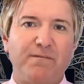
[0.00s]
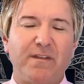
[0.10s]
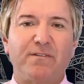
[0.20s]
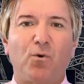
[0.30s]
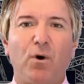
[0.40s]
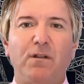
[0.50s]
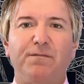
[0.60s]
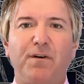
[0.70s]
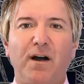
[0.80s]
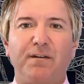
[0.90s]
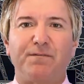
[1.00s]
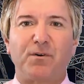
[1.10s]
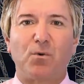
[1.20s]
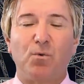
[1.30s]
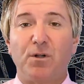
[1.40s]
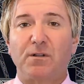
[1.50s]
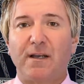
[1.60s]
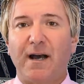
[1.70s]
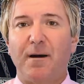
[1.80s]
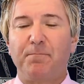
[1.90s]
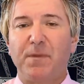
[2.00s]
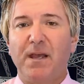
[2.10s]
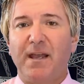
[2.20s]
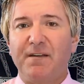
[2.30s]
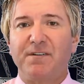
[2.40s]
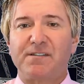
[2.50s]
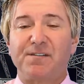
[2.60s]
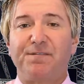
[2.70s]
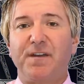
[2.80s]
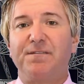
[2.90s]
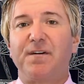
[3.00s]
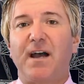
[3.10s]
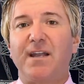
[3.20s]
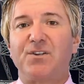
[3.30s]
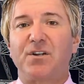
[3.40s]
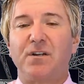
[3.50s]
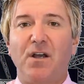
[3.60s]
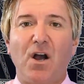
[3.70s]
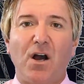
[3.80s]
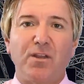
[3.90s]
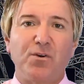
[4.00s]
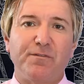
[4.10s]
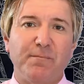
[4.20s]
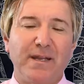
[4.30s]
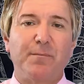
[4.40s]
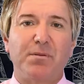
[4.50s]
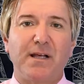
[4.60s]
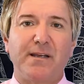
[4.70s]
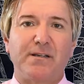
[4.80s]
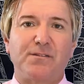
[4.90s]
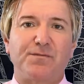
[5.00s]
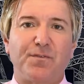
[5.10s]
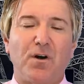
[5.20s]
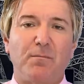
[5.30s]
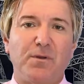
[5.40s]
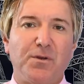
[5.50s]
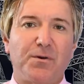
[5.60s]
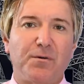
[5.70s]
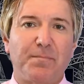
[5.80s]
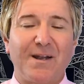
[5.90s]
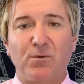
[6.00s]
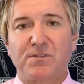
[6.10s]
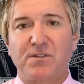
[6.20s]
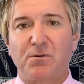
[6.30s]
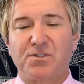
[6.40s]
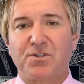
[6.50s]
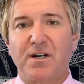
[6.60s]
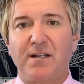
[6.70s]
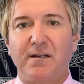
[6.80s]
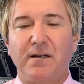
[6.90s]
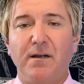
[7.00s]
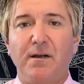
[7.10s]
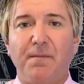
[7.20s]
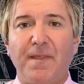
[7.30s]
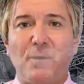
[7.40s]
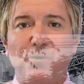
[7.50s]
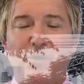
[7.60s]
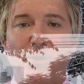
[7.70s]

have never qualified for a World Cup, even as a FIFA agent, I knew of many players from Europe and also Australia that would